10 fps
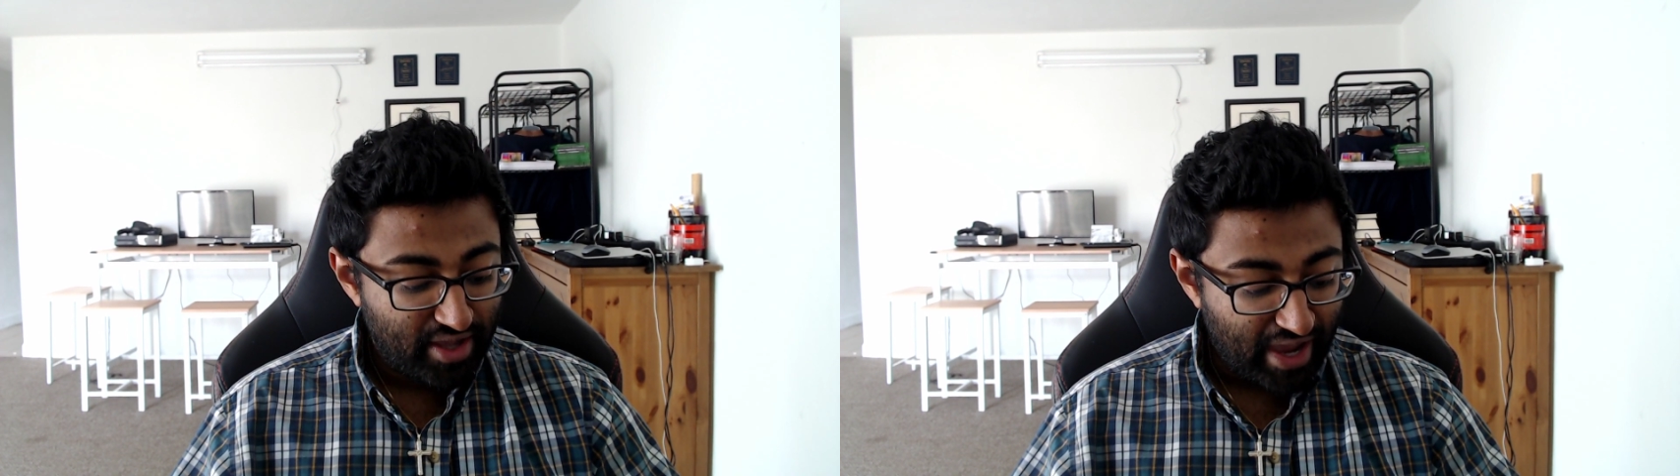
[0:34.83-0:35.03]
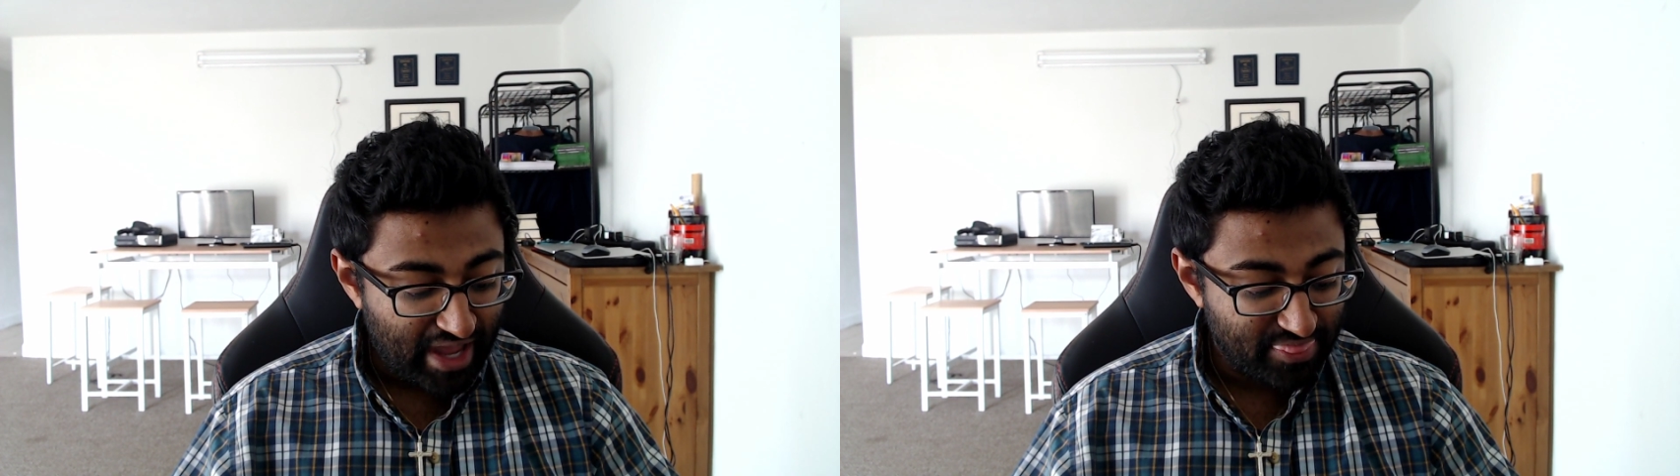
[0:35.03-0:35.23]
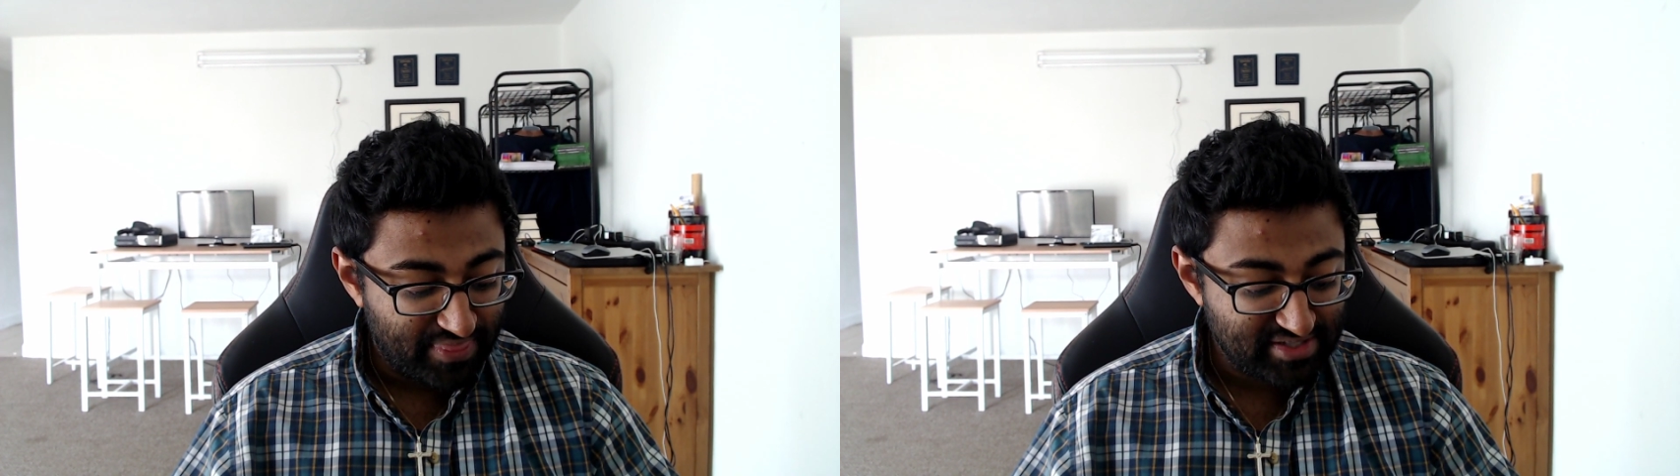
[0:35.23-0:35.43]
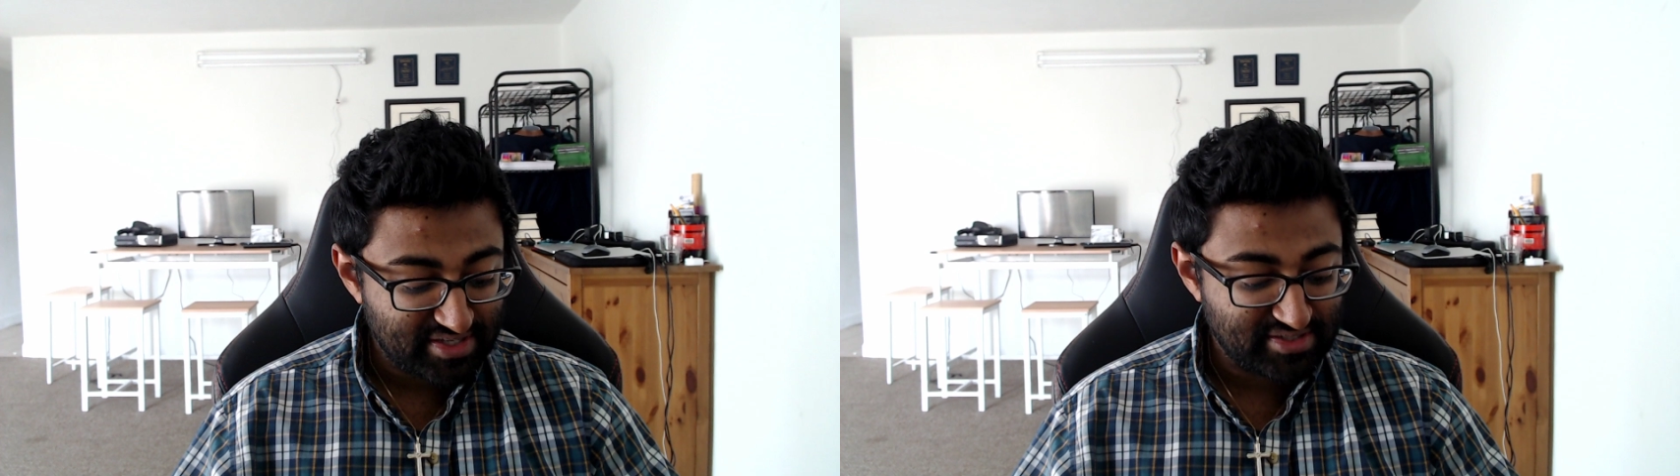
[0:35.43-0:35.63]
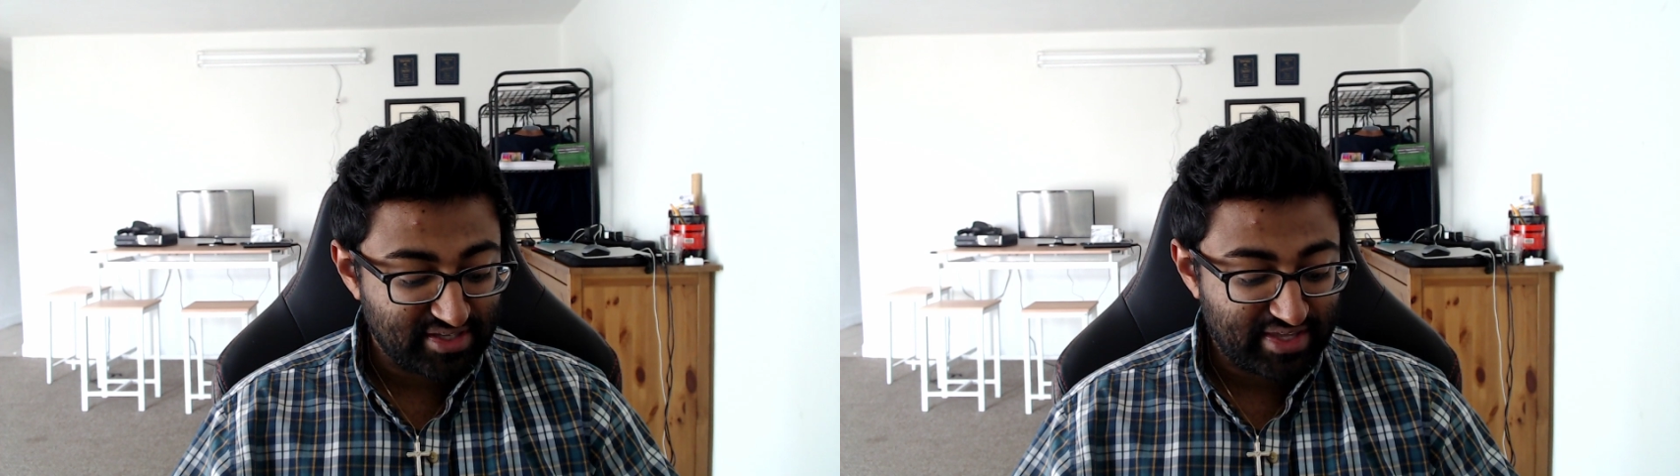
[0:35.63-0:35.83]
And this
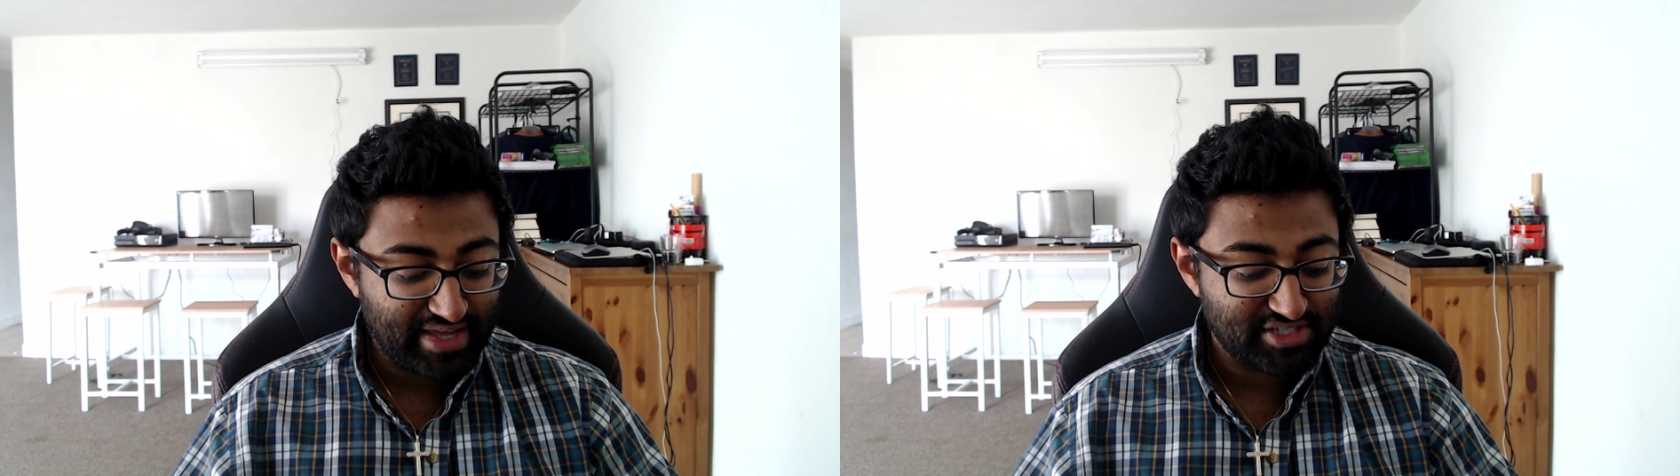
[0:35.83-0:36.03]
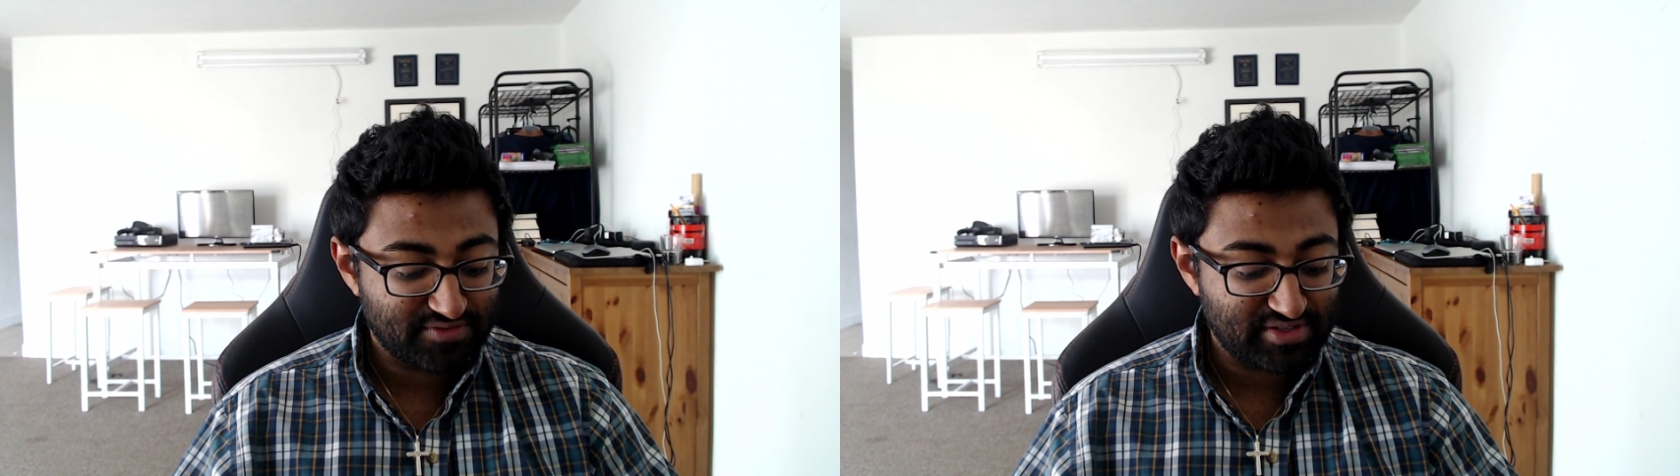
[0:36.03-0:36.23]
is the case of